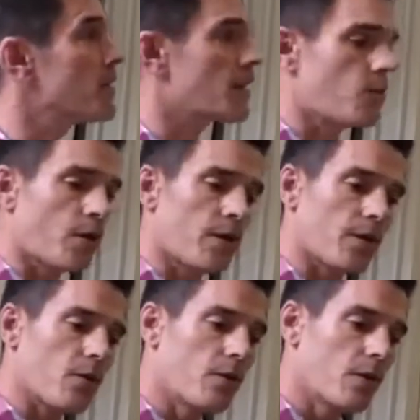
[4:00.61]

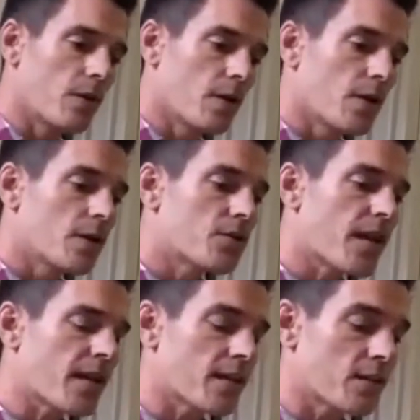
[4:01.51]
Taekwondo.
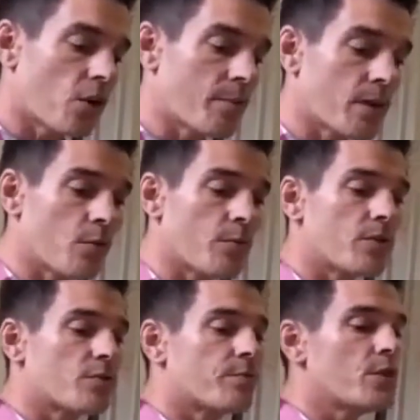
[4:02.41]
Second, coming up
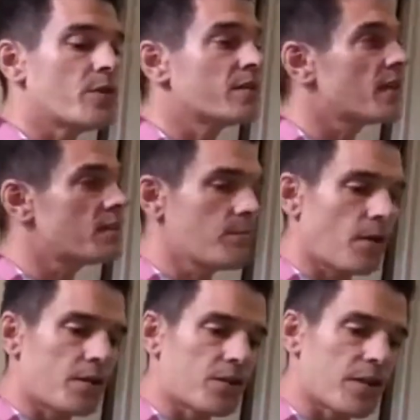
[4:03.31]
with a spurious
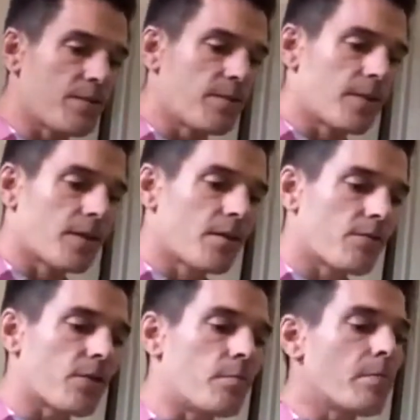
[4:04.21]
etymology
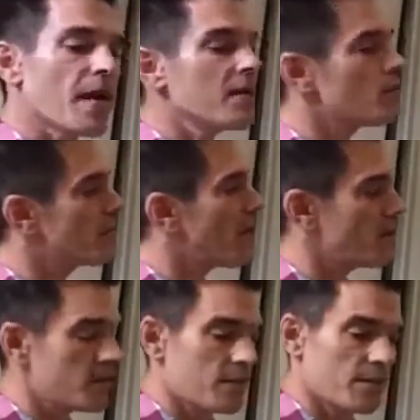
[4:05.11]
for the made up
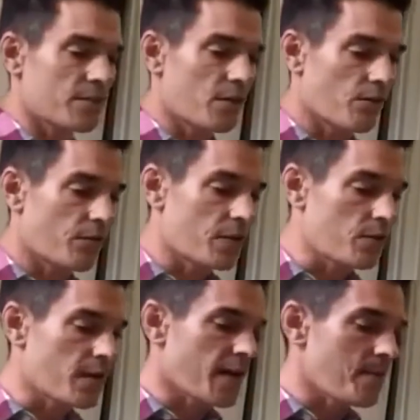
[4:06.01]
characters of the
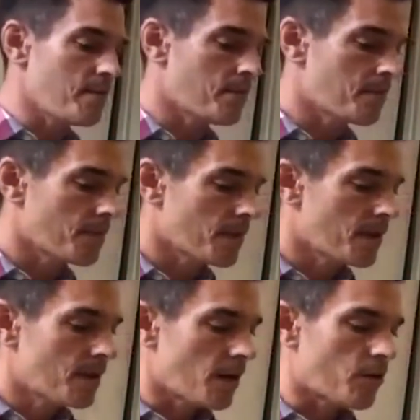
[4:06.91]
new name.
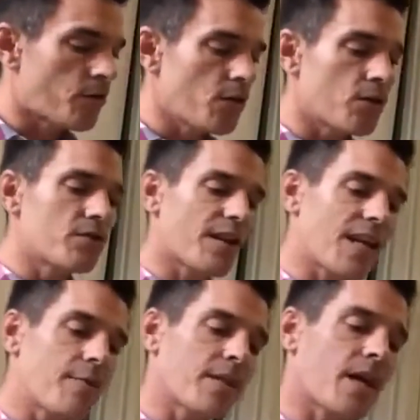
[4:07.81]
And third,
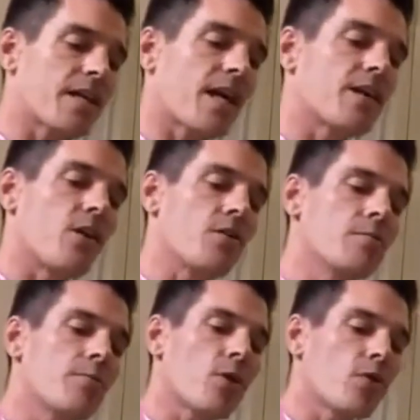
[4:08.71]
claiming that it had an
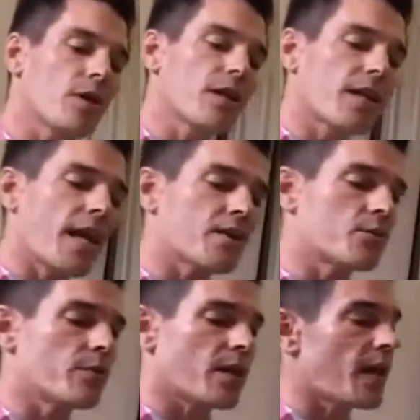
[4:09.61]
unbroken
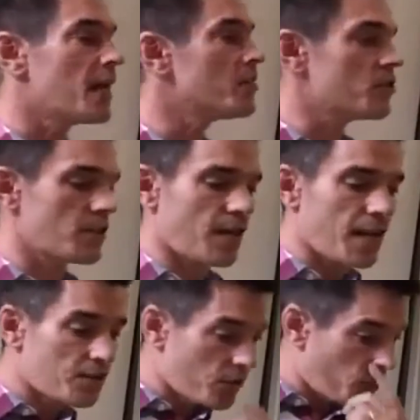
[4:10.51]
connection with ancient
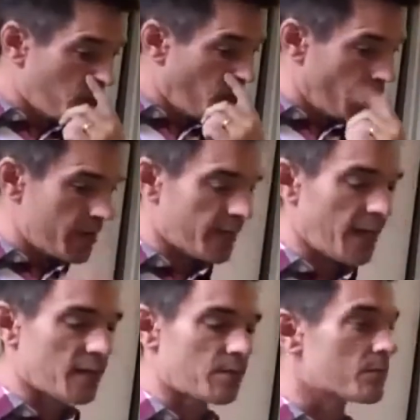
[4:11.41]
legendary warrior
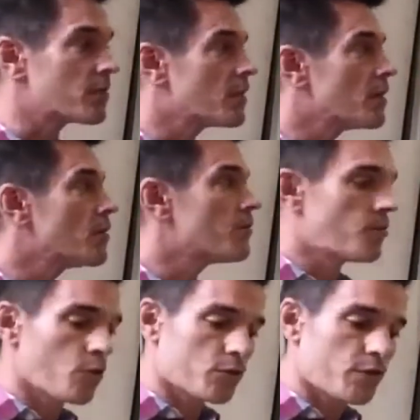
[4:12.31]
kingdoms,
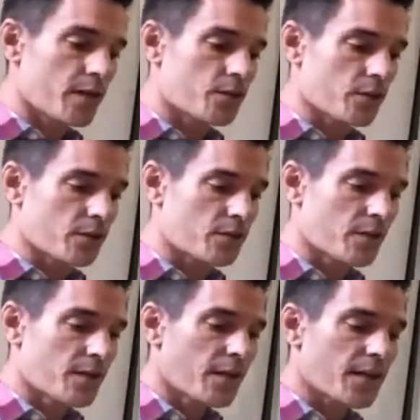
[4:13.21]
folk traditions,
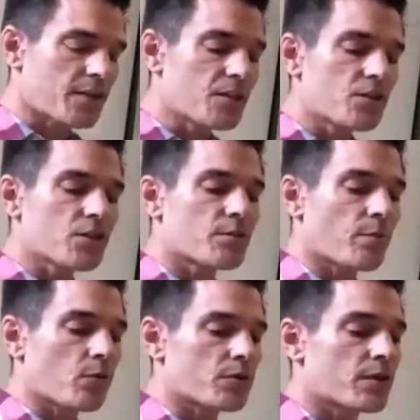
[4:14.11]
indigenous
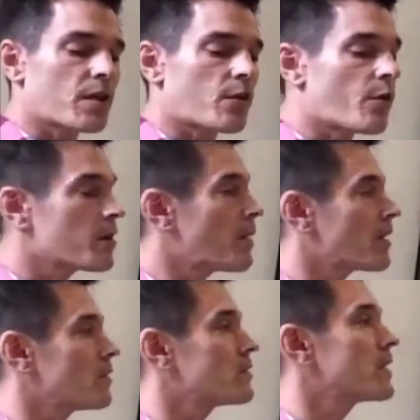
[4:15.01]
sports, and heroic
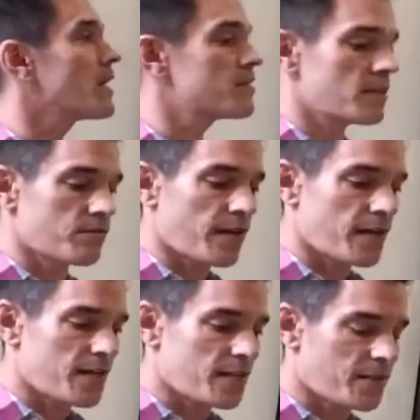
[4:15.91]
battles against
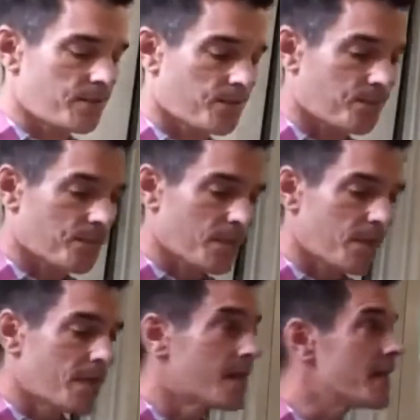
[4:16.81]
invaders.
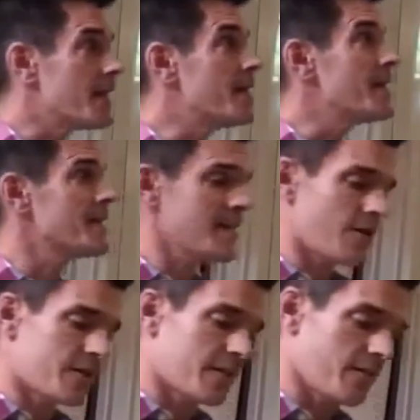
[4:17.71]
In this
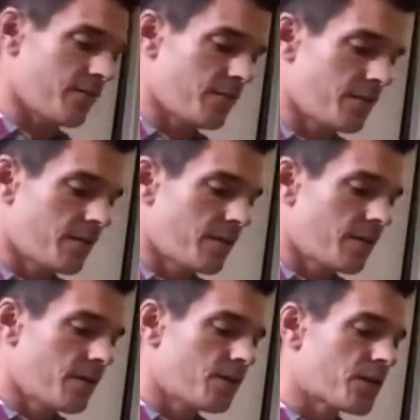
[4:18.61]
narrative,
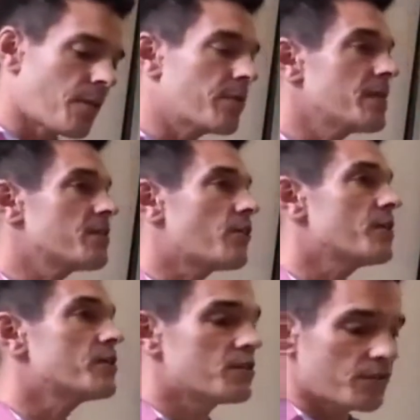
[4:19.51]
the Japanese
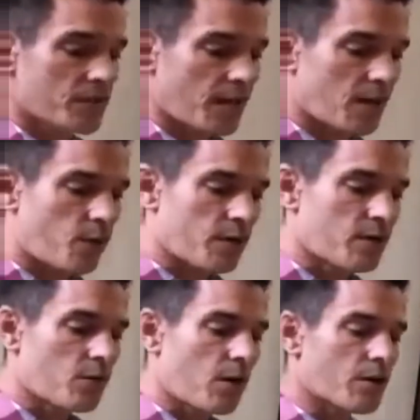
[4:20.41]
origins of
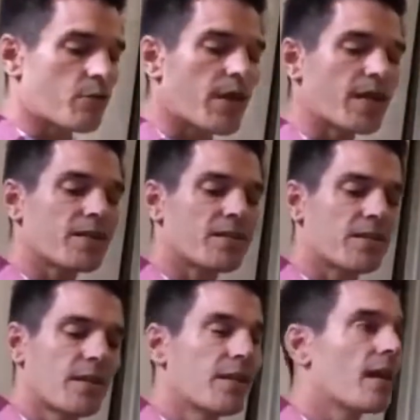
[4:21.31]
Taekwondo are erased,
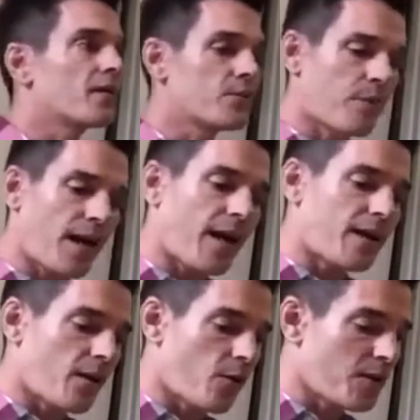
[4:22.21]
and
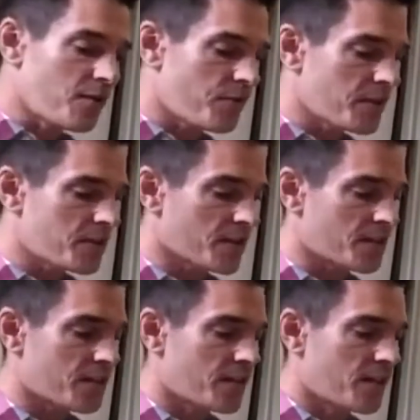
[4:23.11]
Japan only
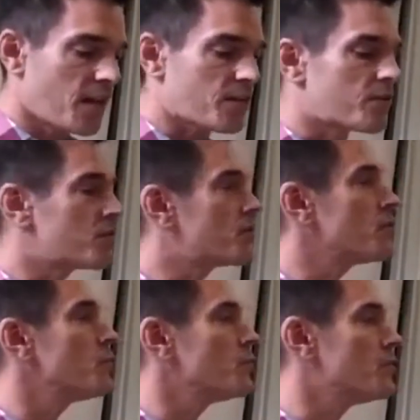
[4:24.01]
features as the
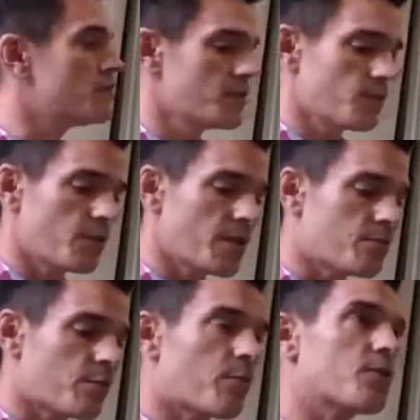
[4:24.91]
stooge within
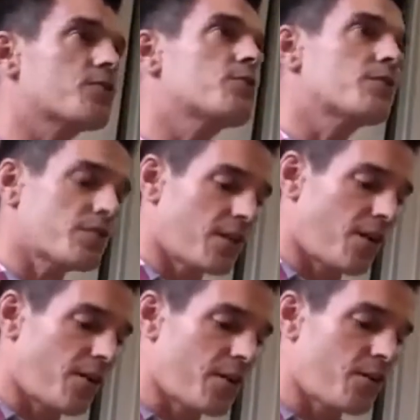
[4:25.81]
preposterous
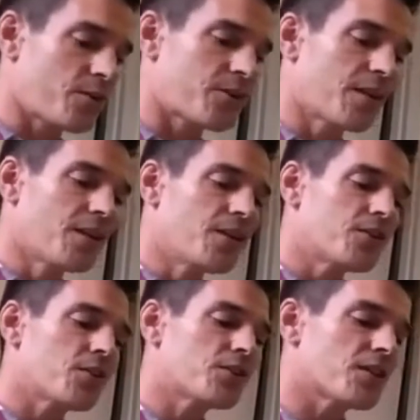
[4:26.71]
scenarios,
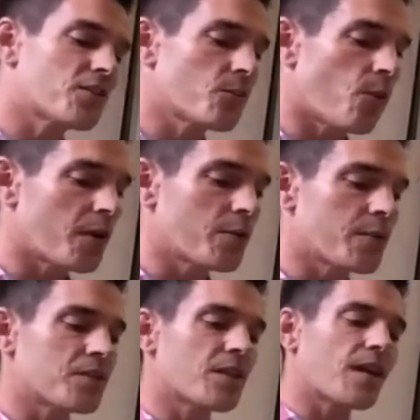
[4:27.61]
such as the one in
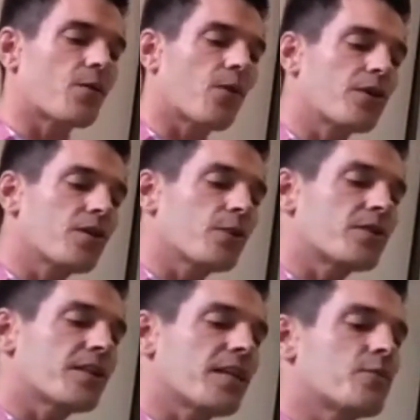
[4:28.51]
which Taekwondo
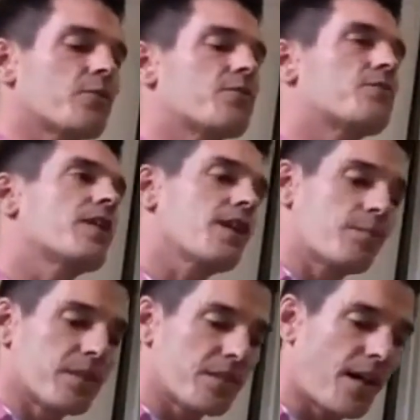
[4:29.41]
is said to have
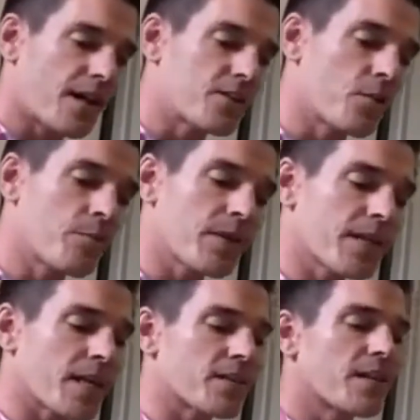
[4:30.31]
developed its high jumping
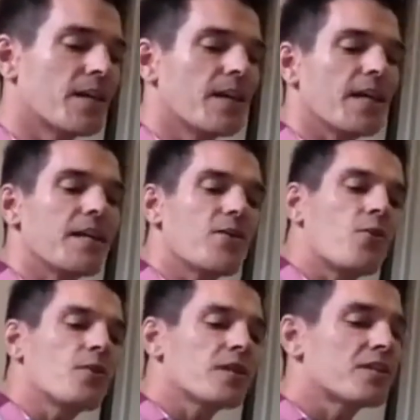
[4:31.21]
kicks in
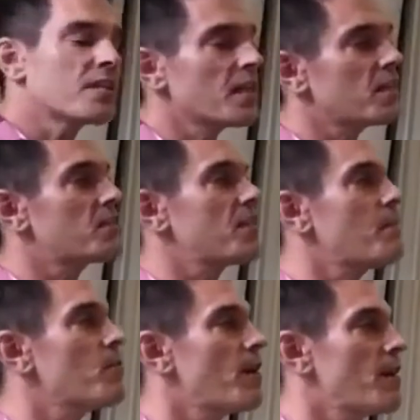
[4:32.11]
order to kick
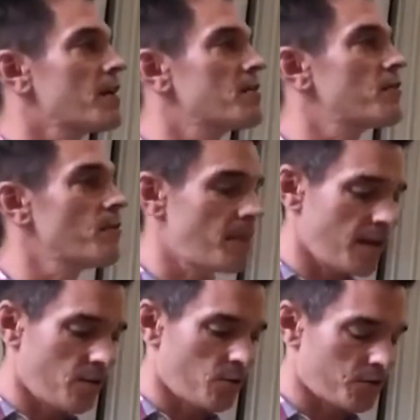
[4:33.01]
samurais from
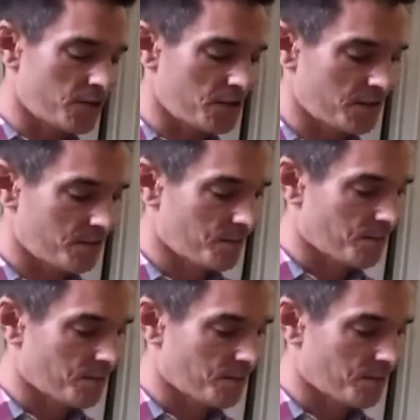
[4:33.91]
their horses.